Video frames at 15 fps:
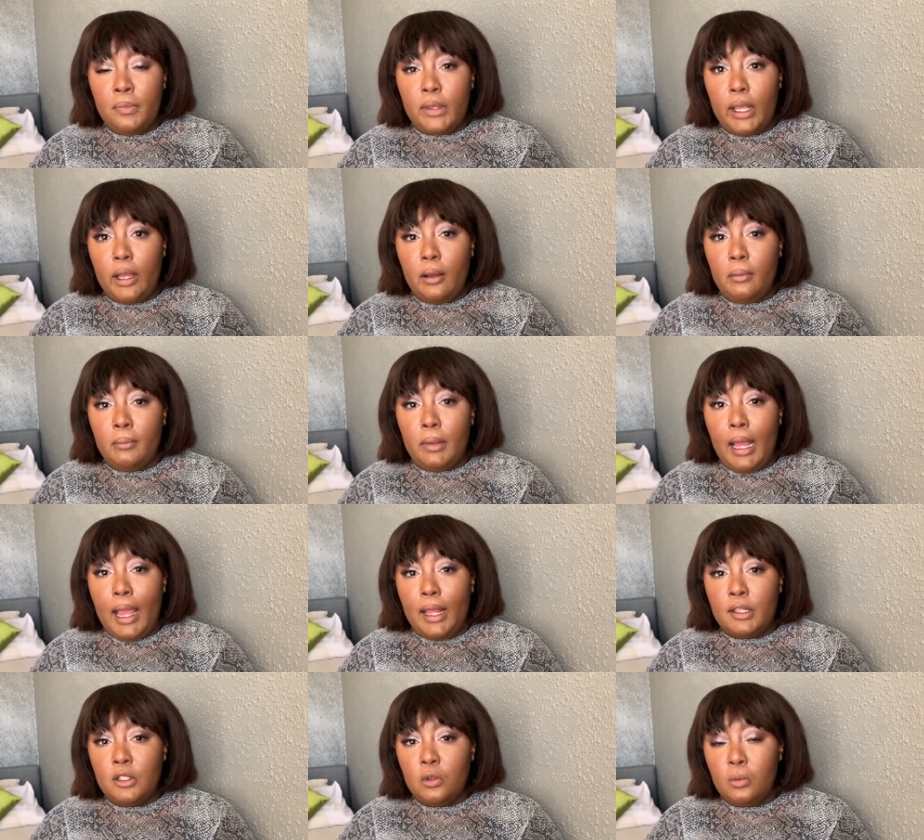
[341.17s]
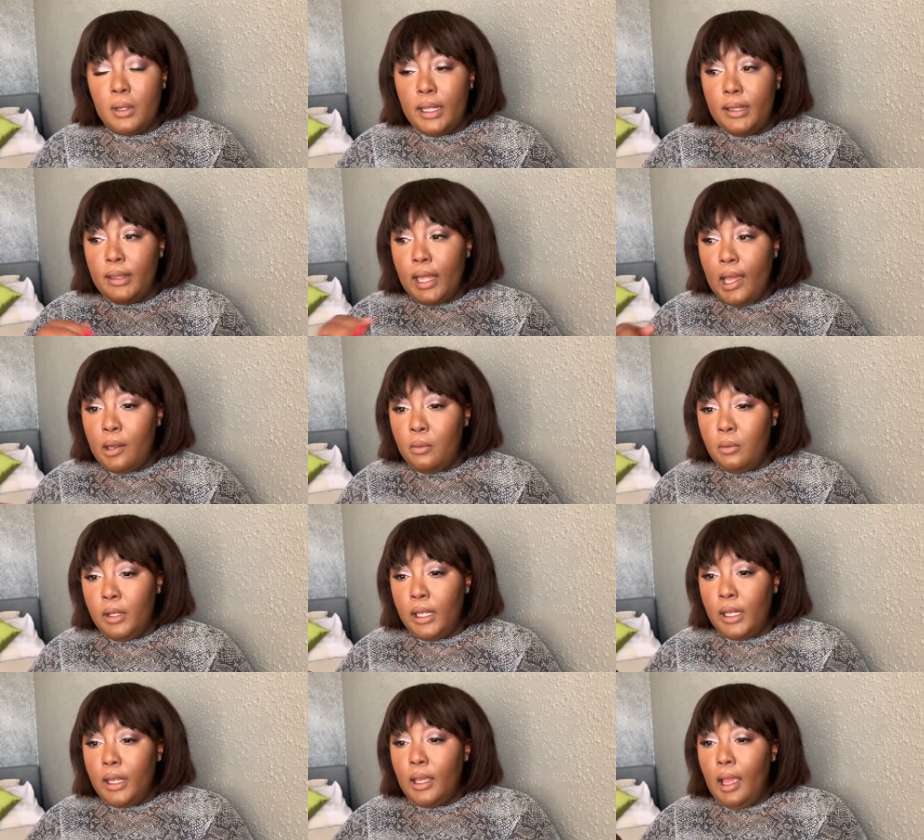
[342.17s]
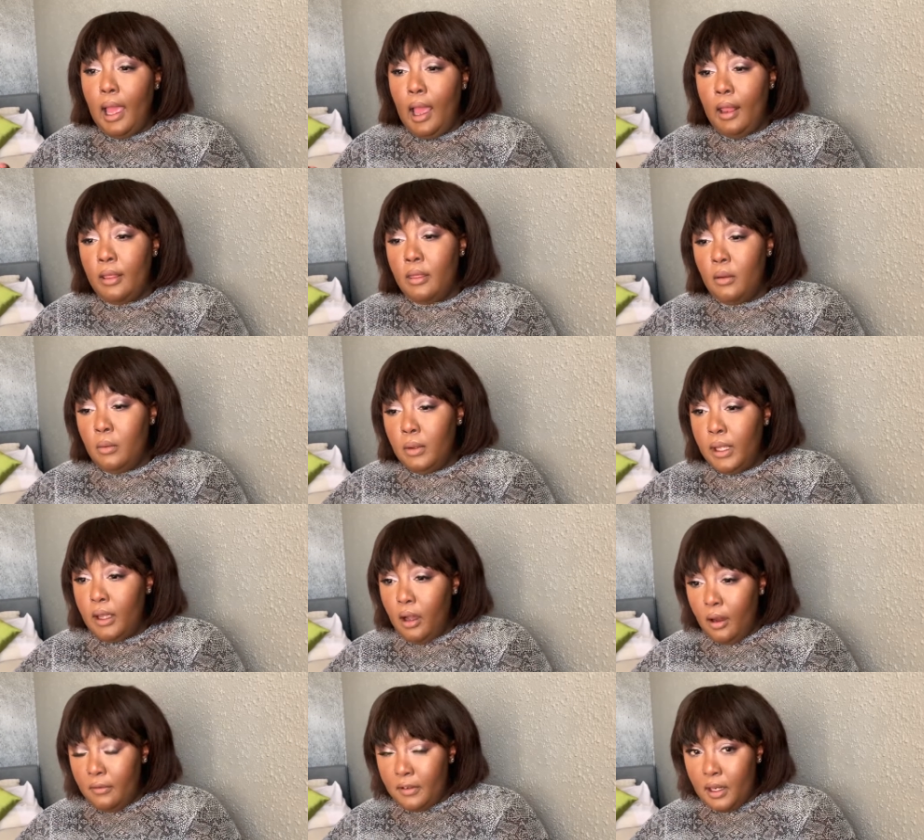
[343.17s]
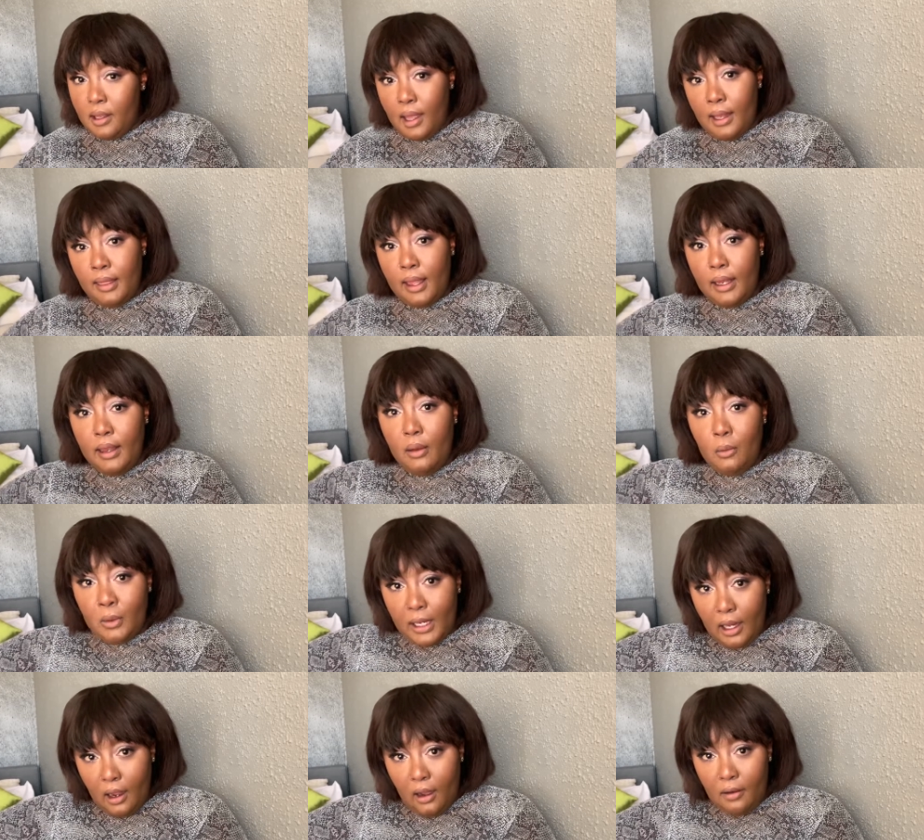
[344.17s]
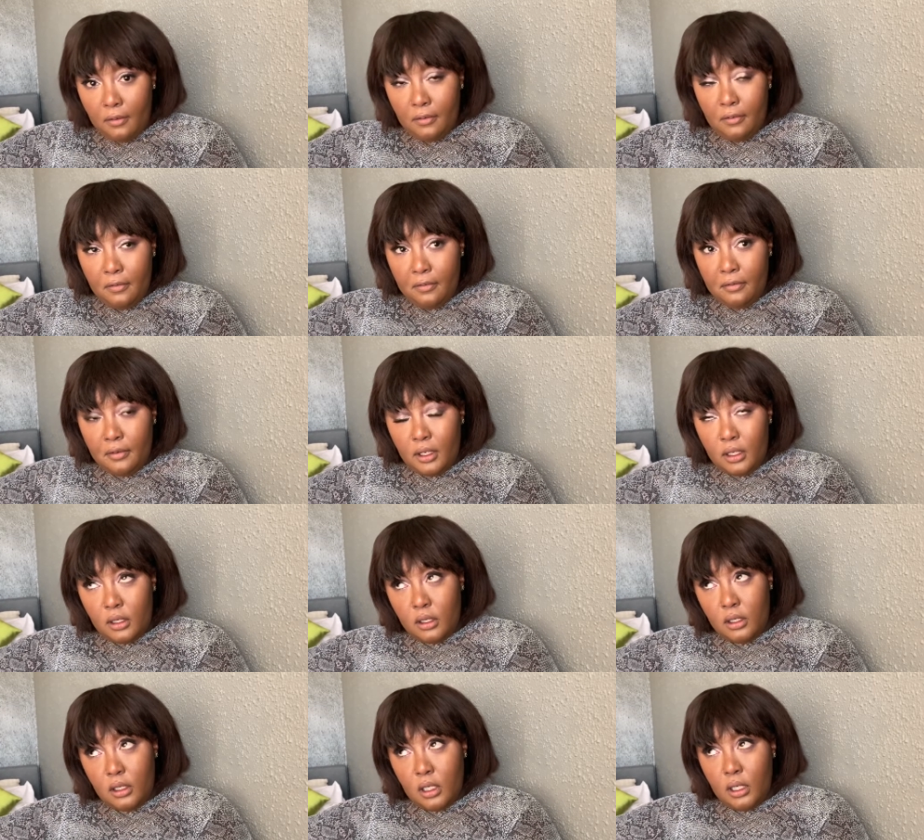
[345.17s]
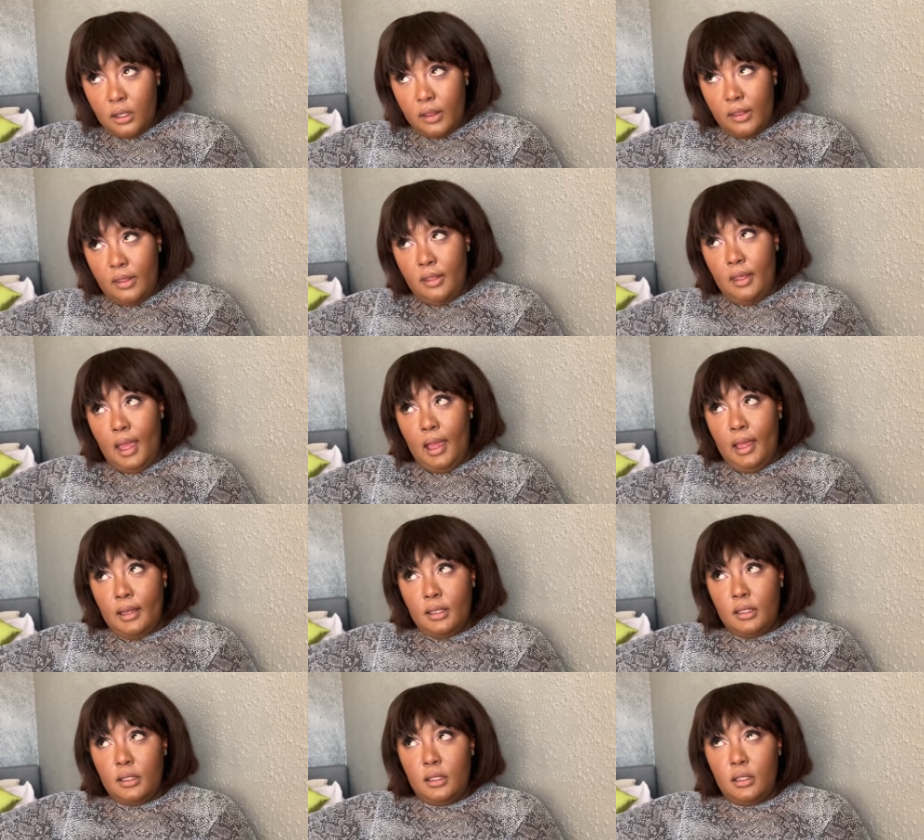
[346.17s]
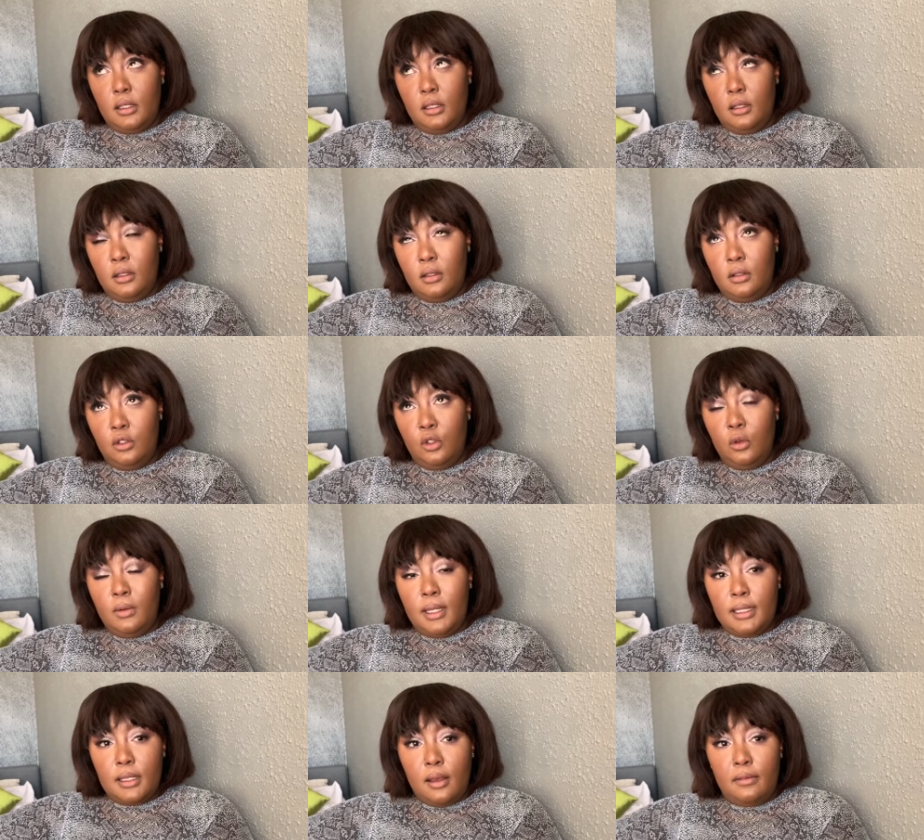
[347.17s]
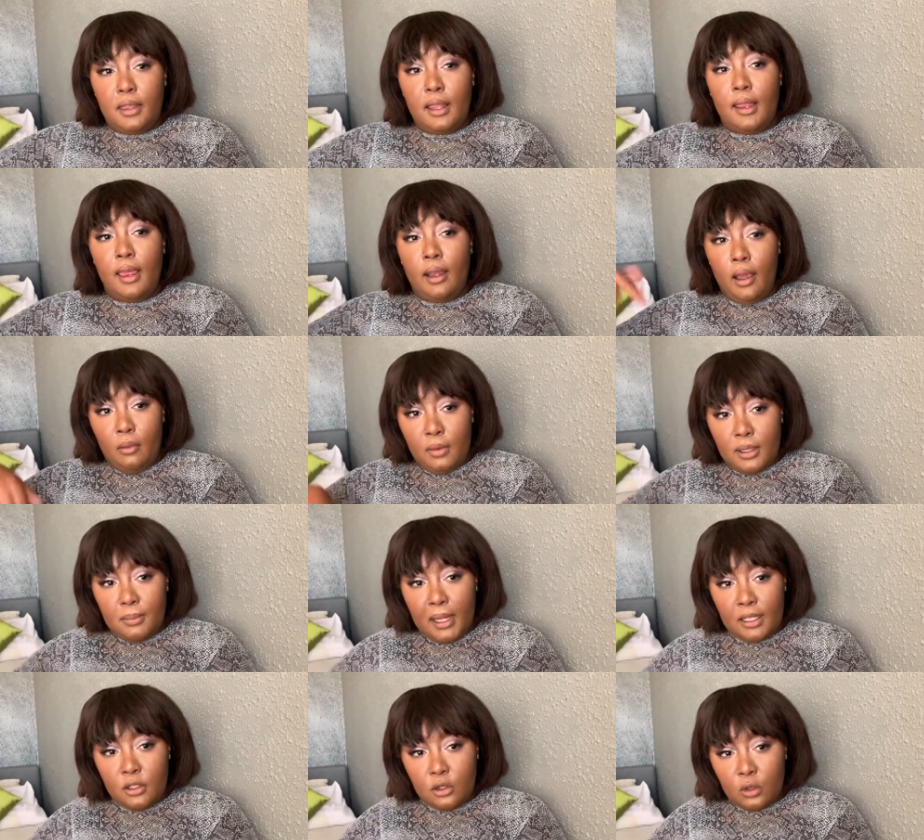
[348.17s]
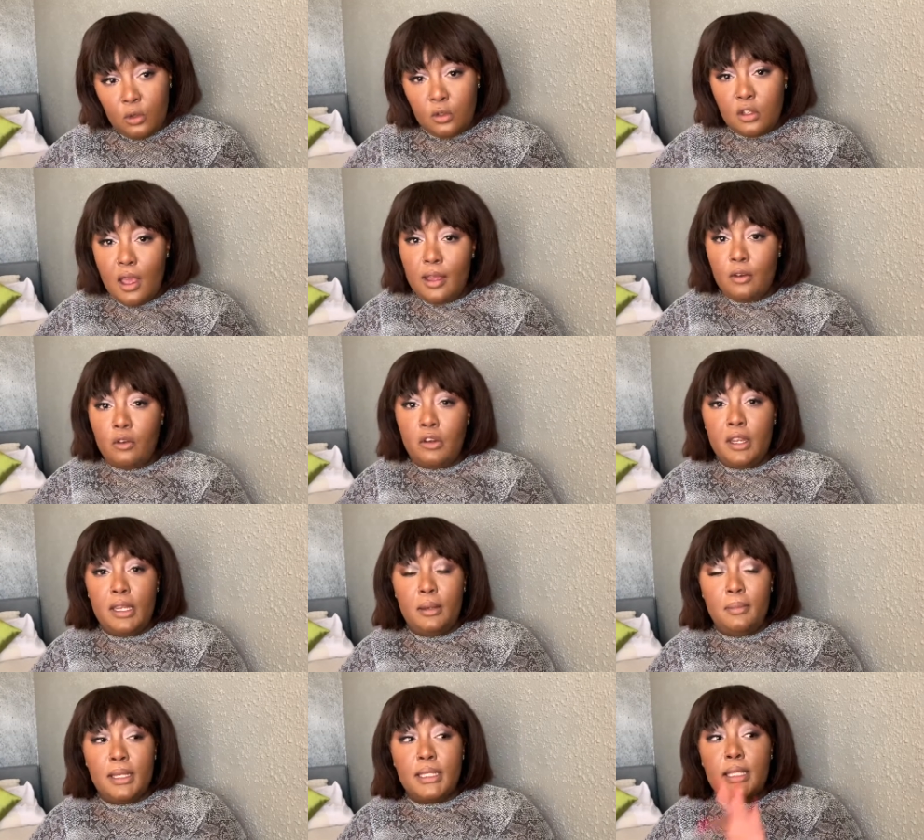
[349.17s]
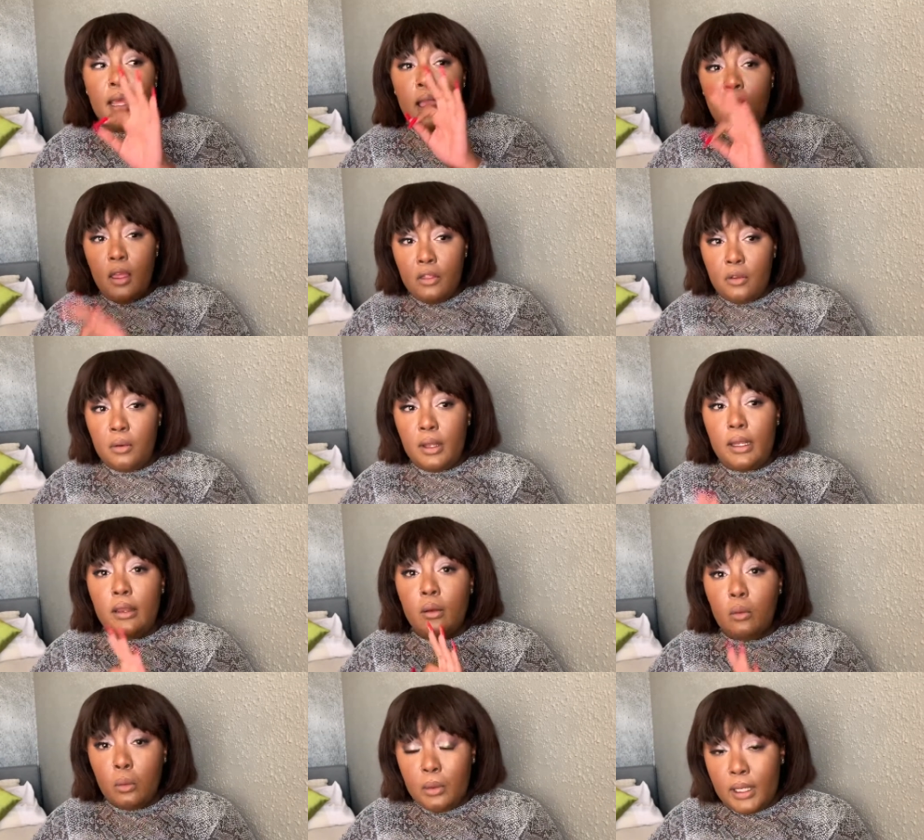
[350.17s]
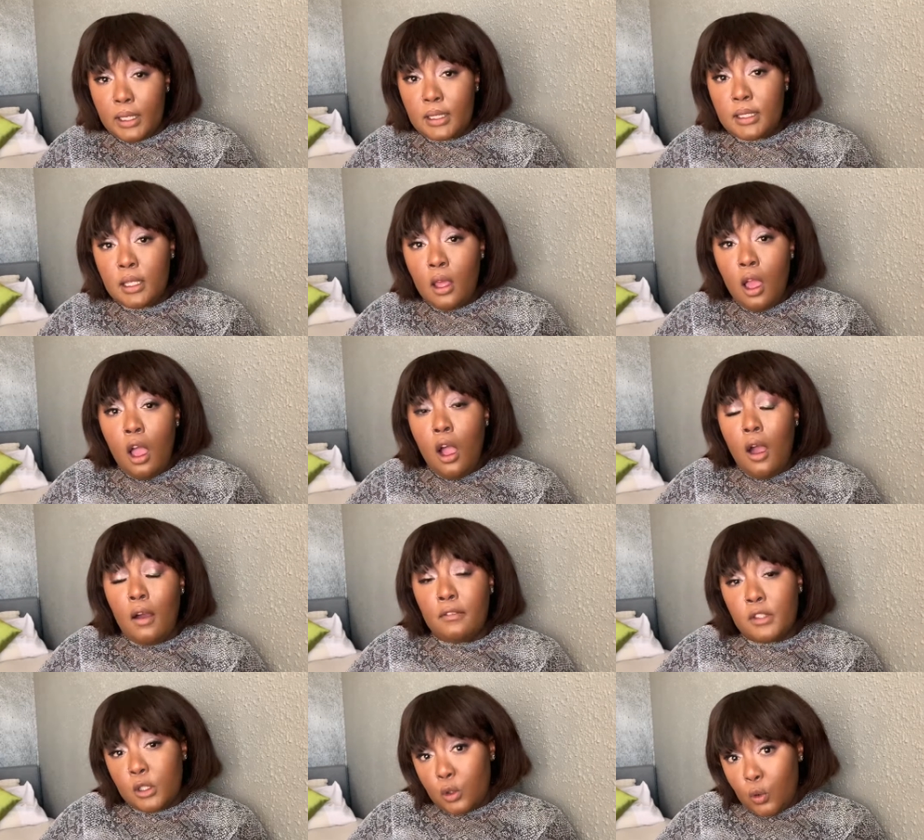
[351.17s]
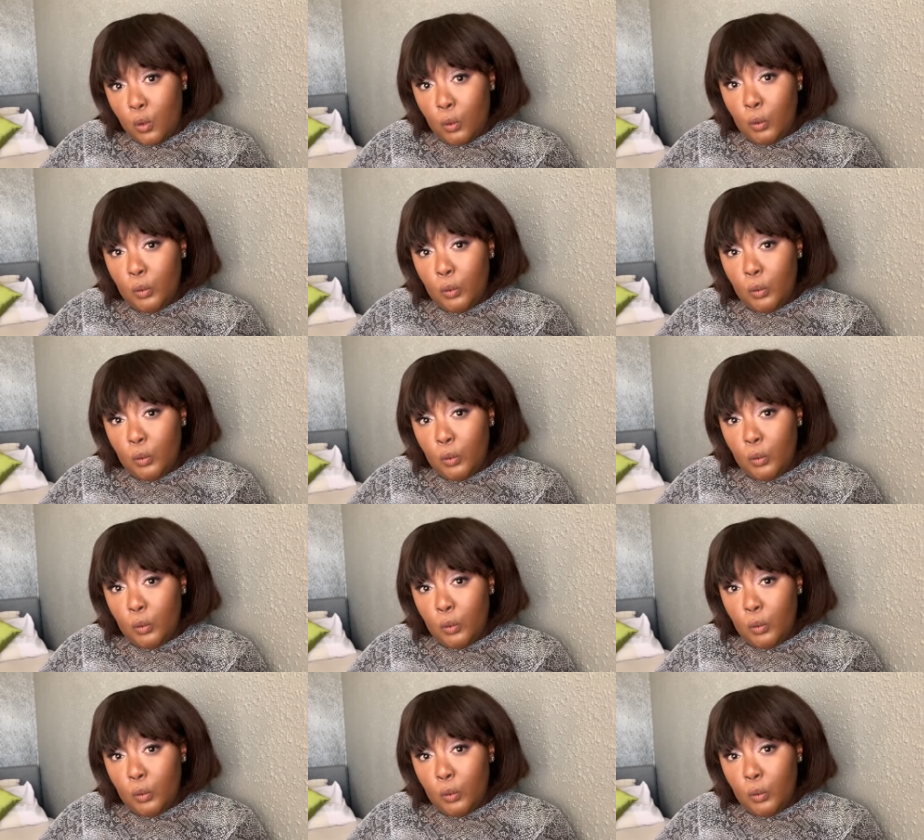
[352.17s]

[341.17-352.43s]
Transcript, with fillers: um, I had to wait that week and the week after that then the week after that two weeks after that I went back to school so I'd already missed three weeks of school